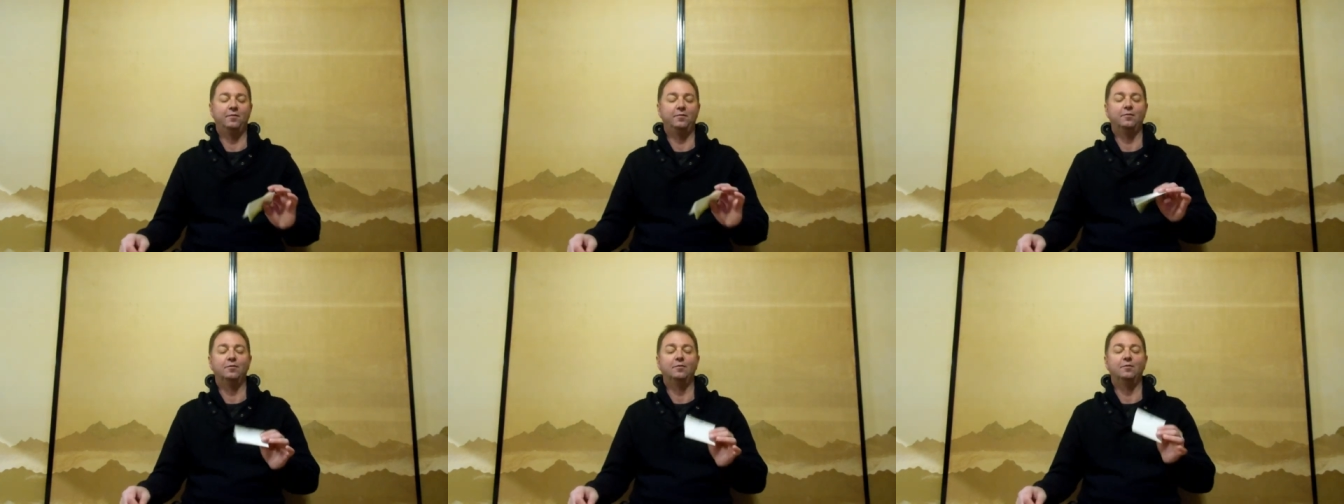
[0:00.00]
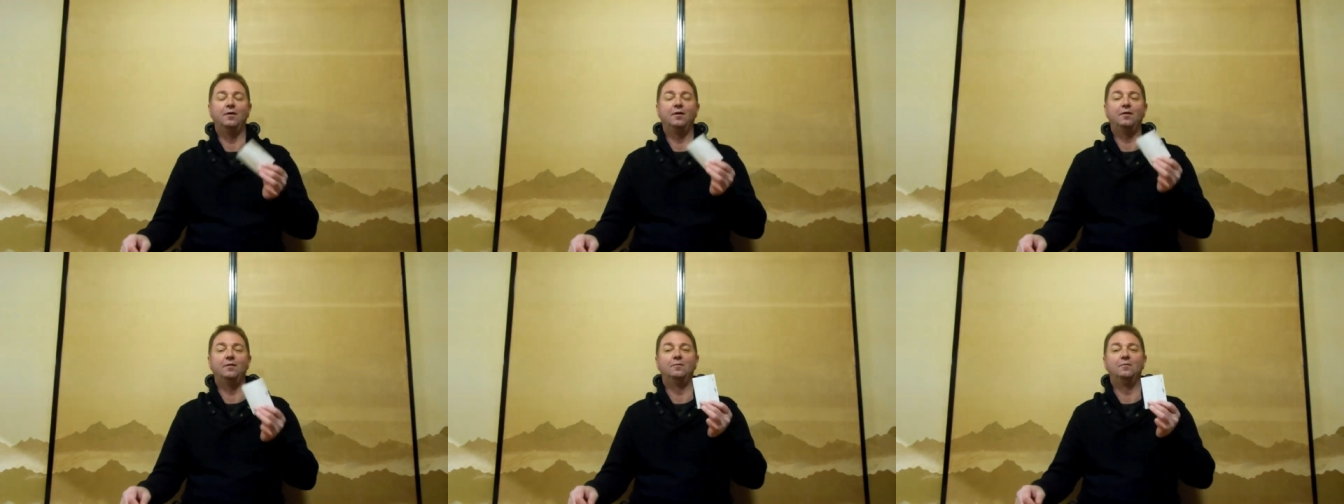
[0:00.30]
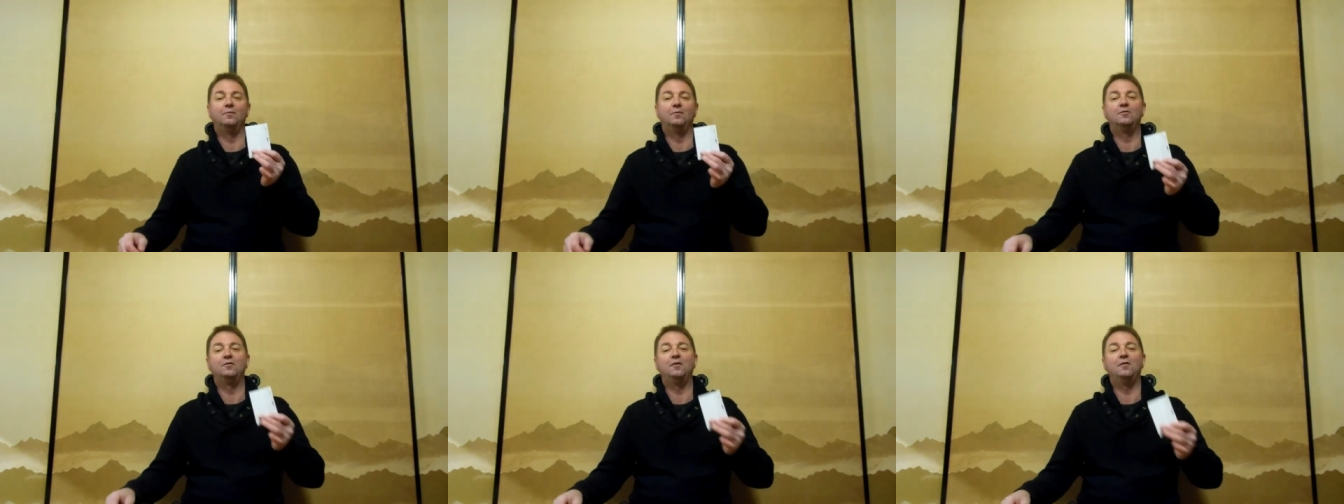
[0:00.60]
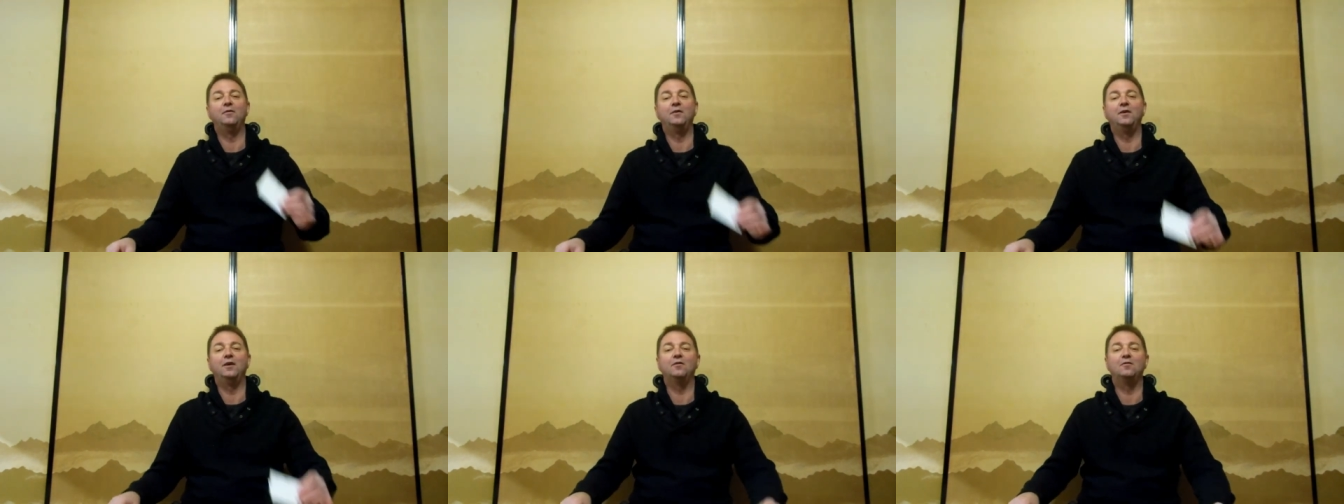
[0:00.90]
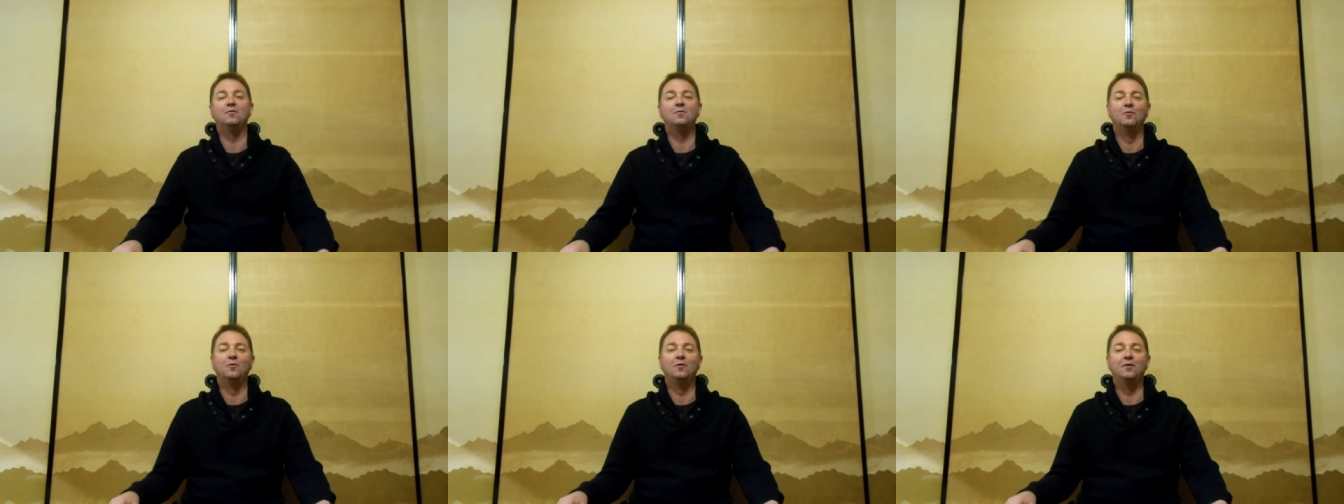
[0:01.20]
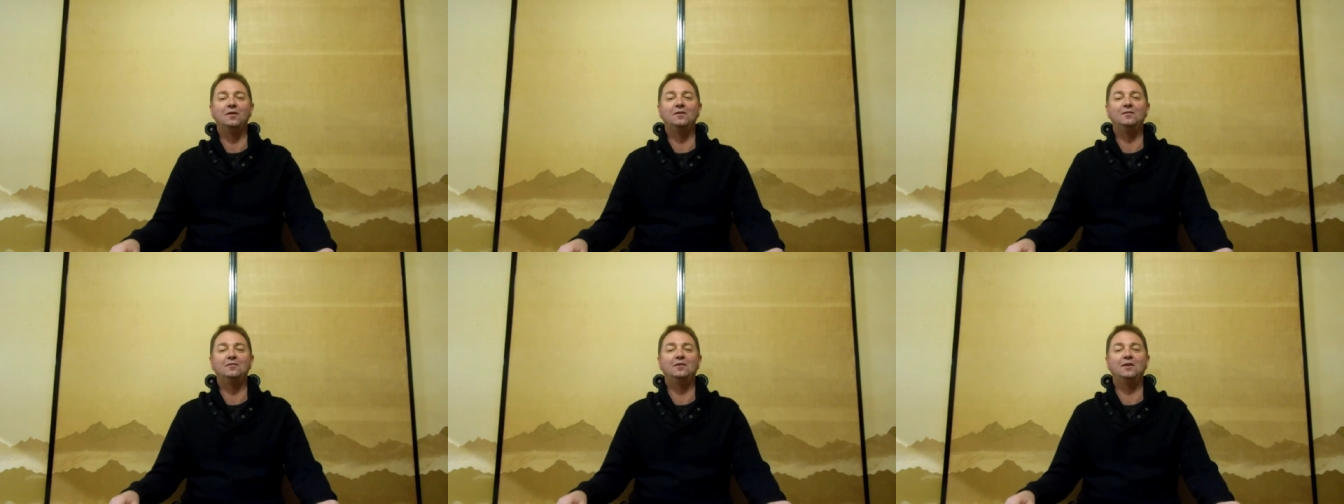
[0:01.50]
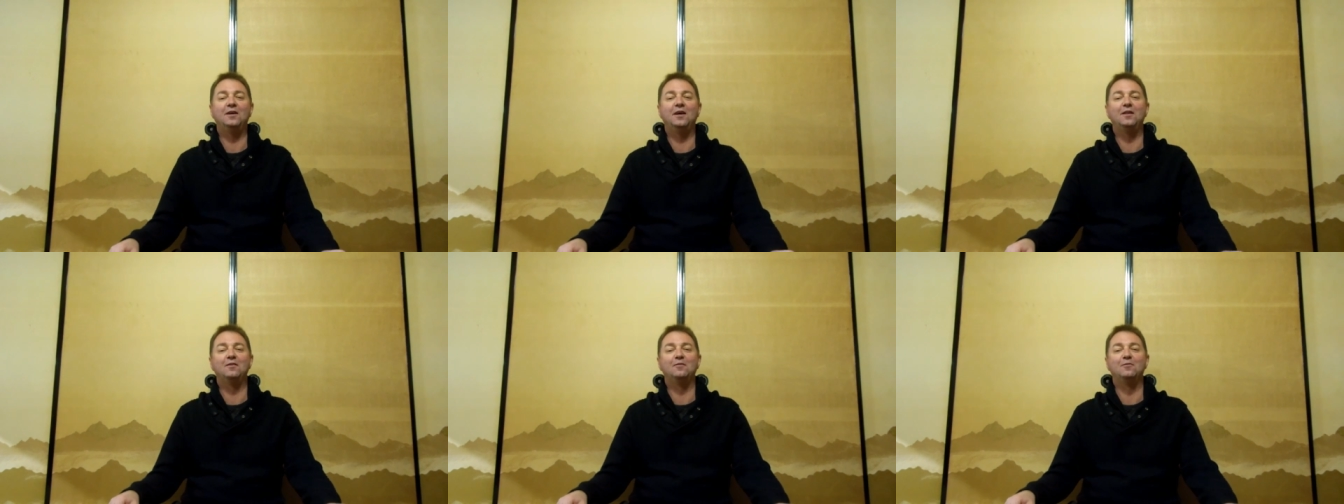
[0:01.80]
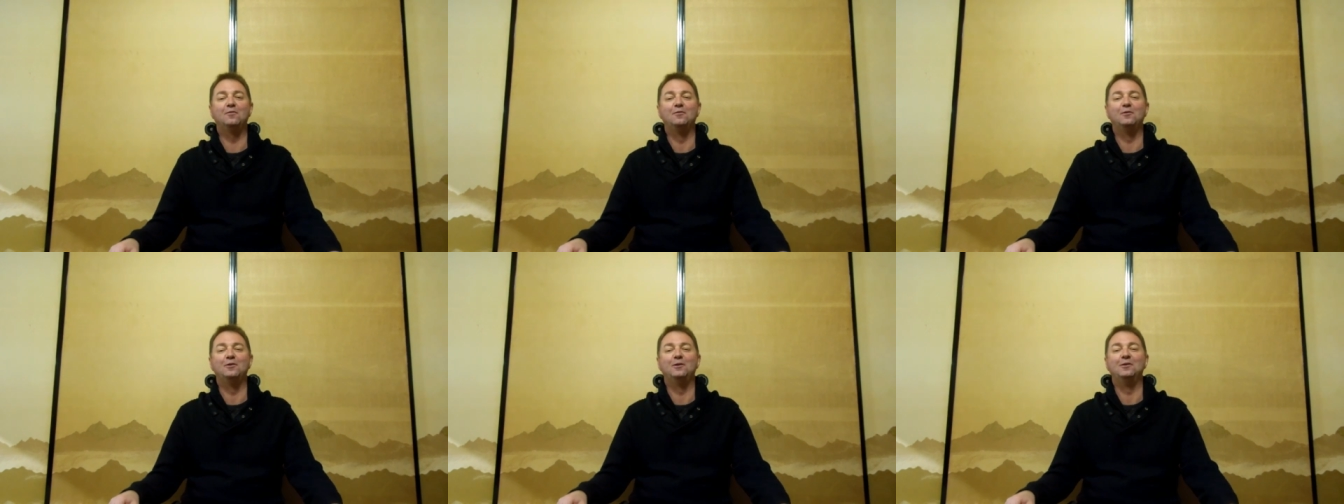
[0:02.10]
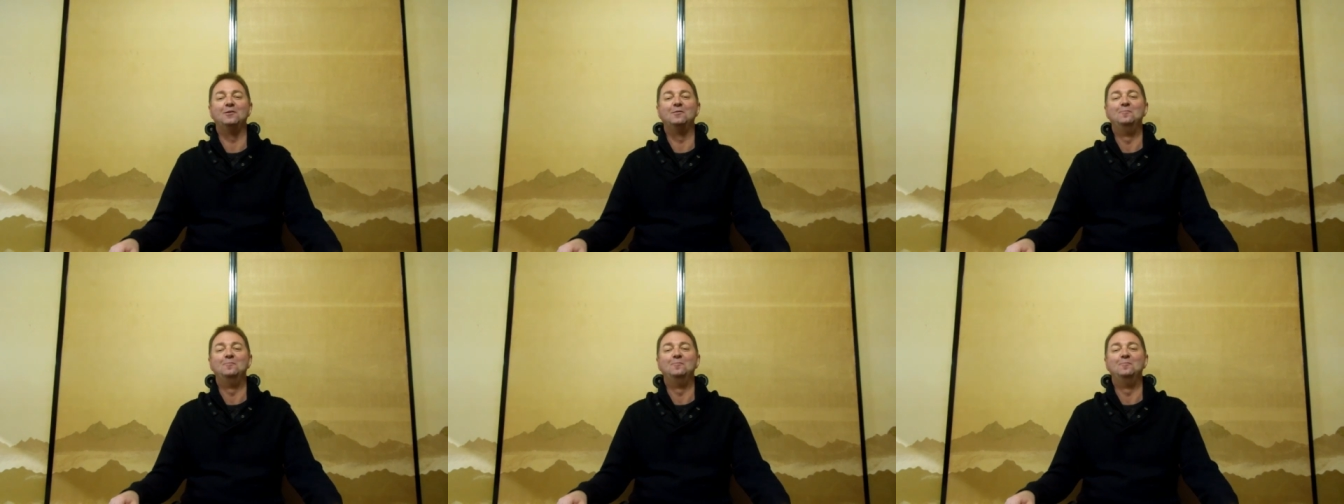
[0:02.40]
we'll, we'll see if we can get some more of these together for you.